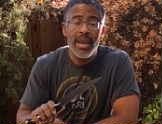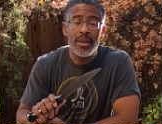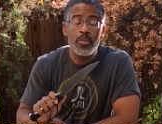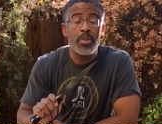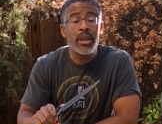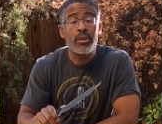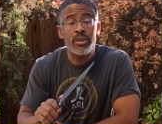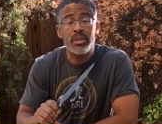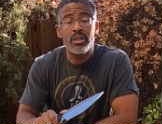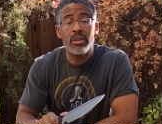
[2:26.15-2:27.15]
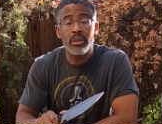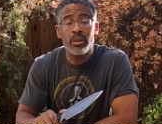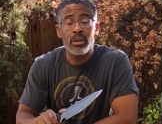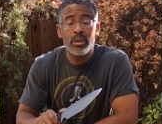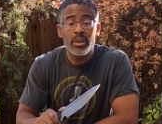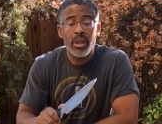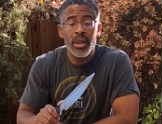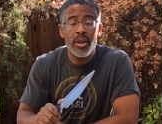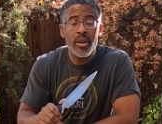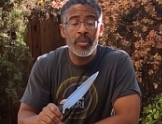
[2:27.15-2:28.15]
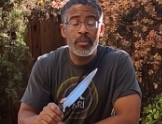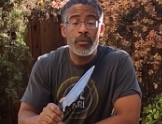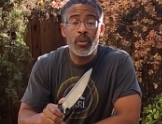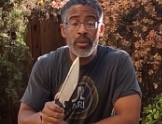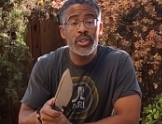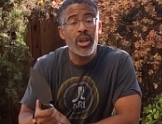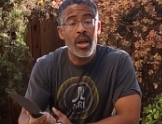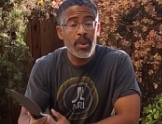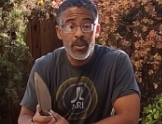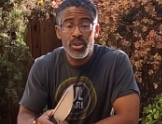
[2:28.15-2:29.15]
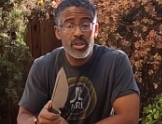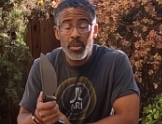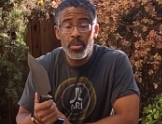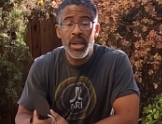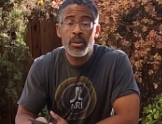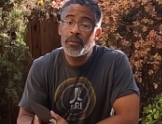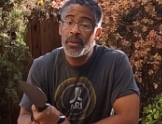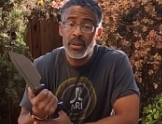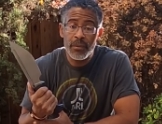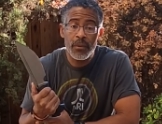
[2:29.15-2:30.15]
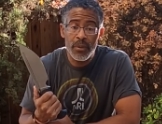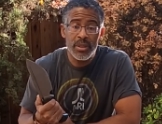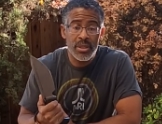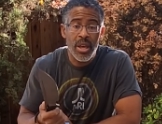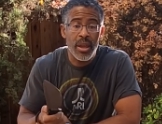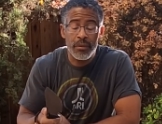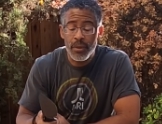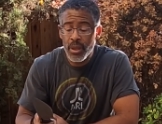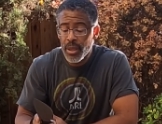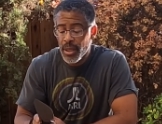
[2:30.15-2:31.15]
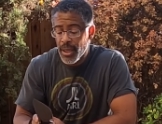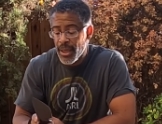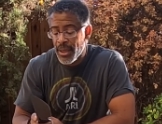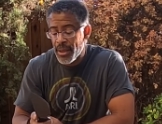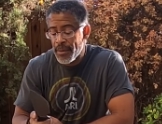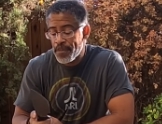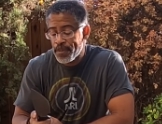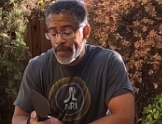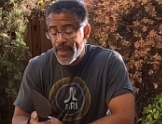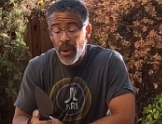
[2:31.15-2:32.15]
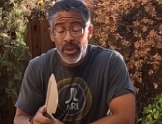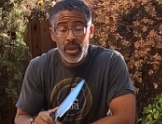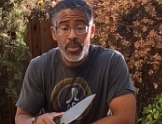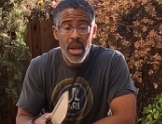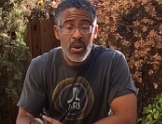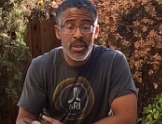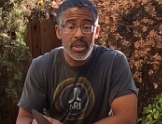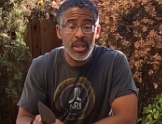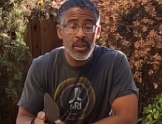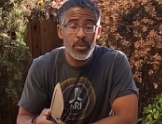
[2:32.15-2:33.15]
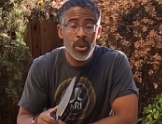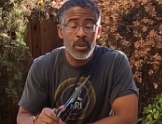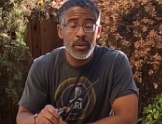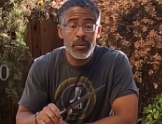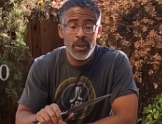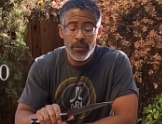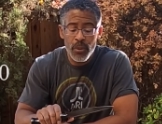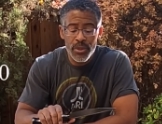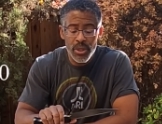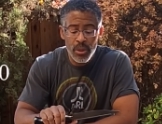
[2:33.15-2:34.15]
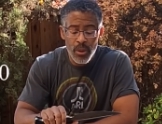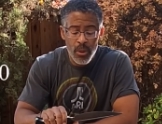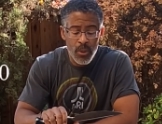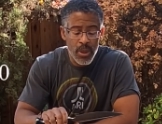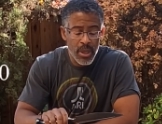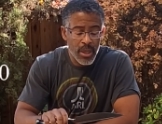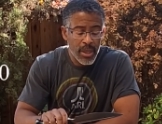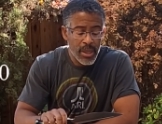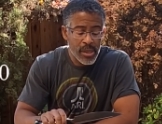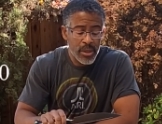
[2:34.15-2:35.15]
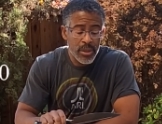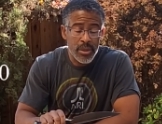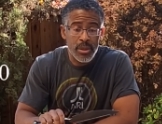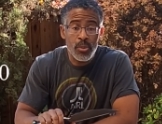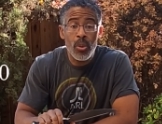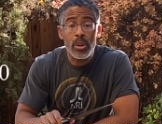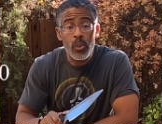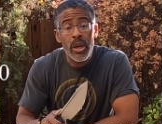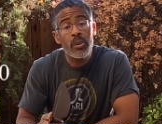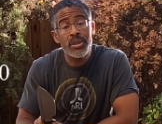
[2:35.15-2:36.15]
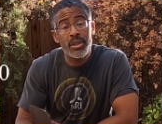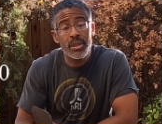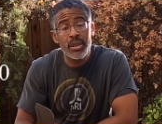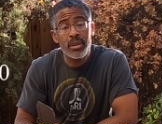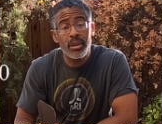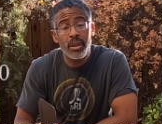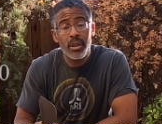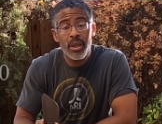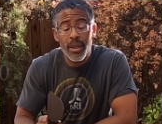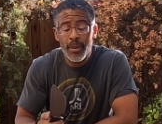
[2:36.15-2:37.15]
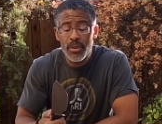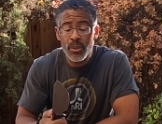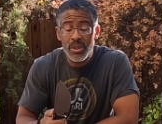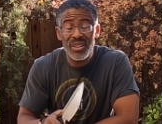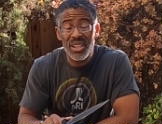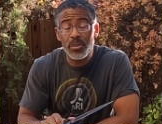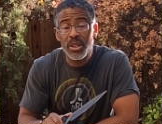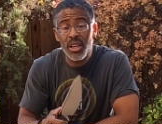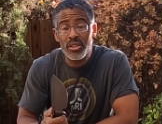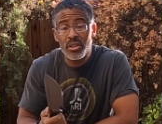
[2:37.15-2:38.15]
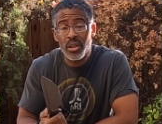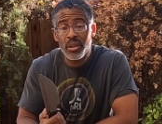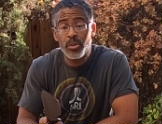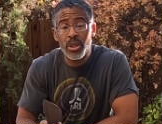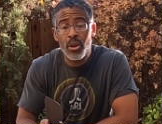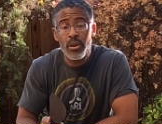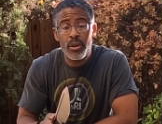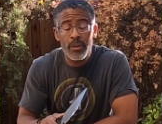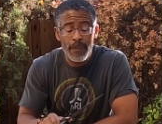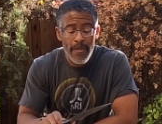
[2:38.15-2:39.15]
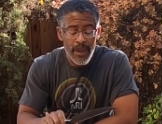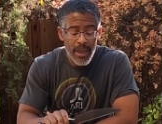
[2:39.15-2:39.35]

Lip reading: a better steel for the job. It was just a better fit for this knife. Now in comparison, the Bohler 340 is more wear resistant, so it's going to keep an edge a little bit longer,